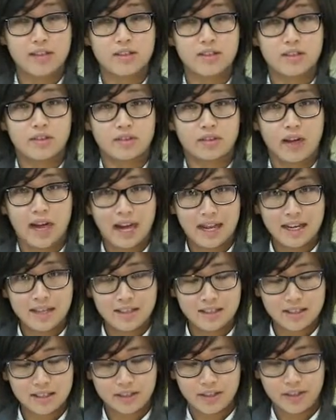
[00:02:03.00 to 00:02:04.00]
has
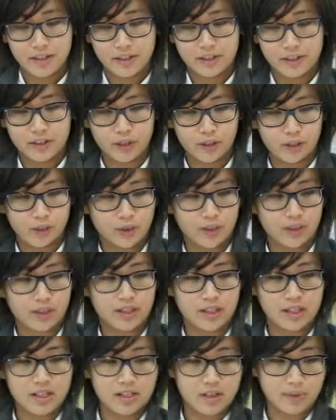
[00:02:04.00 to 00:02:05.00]
risen, so
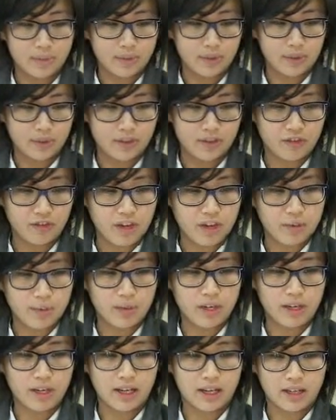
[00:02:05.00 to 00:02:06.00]
the
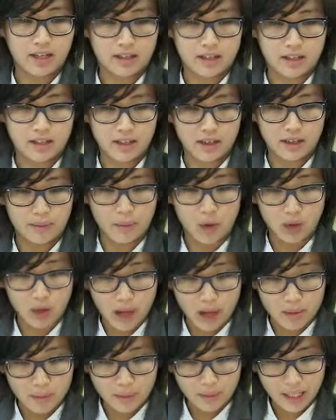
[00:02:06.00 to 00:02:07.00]
framework is more
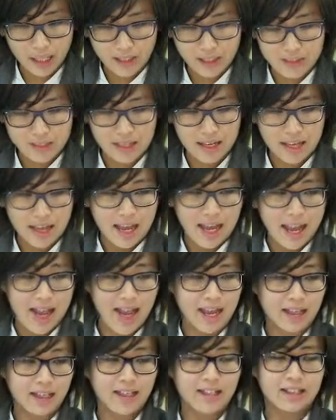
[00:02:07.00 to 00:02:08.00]
complex,
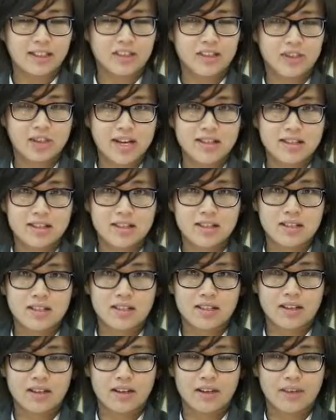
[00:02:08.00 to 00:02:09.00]
and it
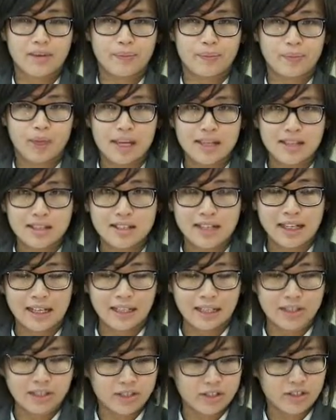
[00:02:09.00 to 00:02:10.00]
addresses
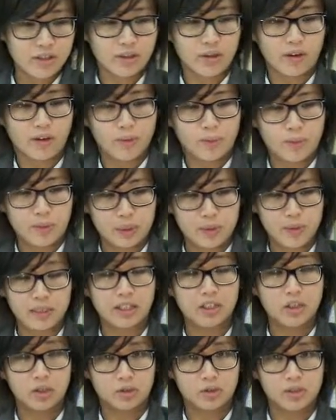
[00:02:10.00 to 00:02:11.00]
interlinkages
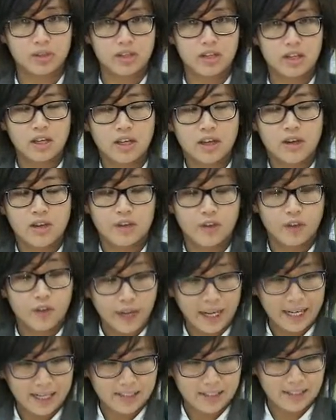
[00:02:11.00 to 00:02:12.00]
between goals.
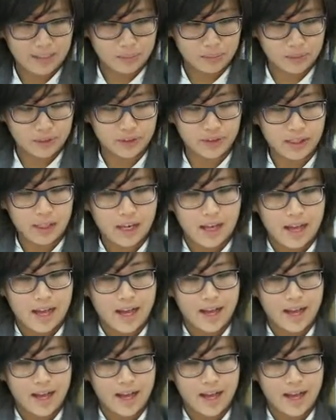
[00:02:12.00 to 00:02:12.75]
For example,